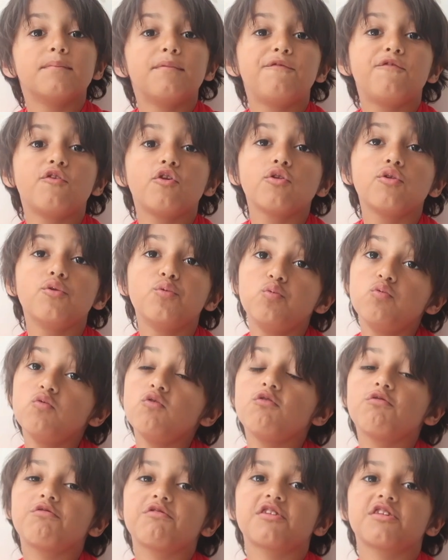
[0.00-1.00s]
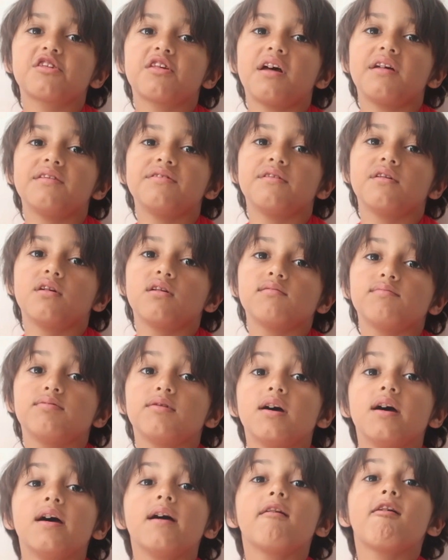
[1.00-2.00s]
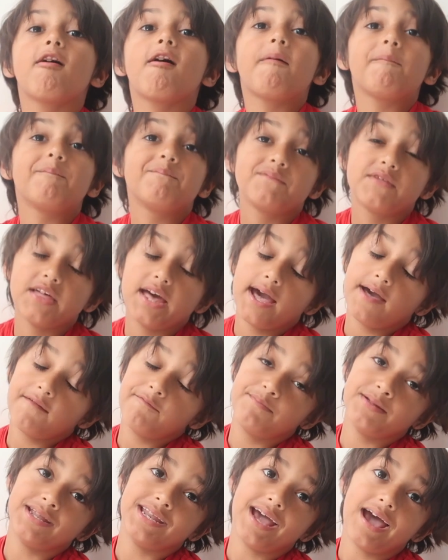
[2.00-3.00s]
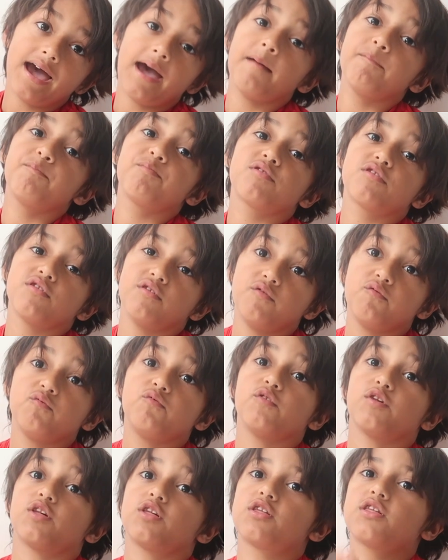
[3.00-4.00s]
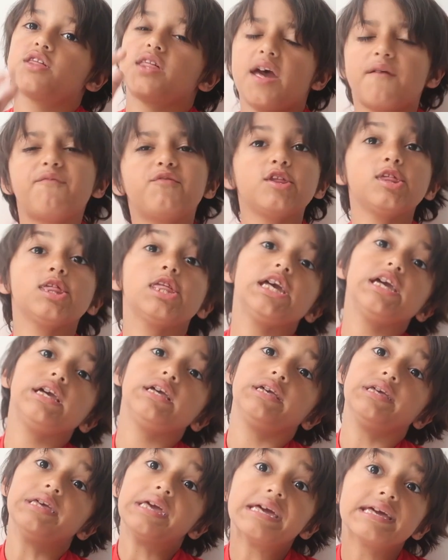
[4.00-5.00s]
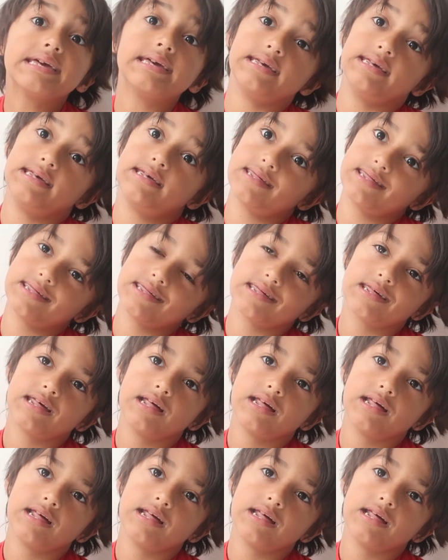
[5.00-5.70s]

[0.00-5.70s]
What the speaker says: Before the wolves send up, they have been absent for 70 years.